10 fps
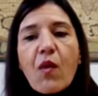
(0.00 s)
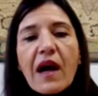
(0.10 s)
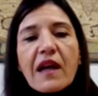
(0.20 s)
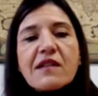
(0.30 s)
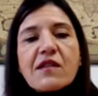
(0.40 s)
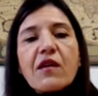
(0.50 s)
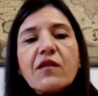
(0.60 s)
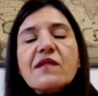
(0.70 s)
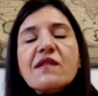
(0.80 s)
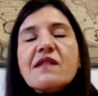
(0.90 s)
Wilde's
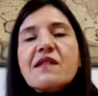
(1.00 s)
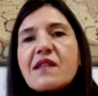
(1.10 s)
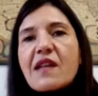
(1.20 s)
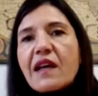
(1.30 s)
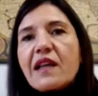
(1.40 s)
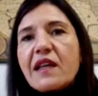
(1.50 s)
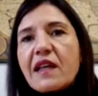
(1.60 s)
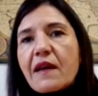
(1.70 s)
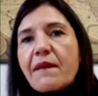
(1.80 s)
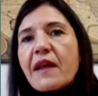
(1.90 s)
own
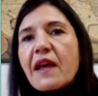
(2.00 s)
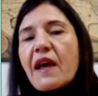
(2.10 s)
psyche.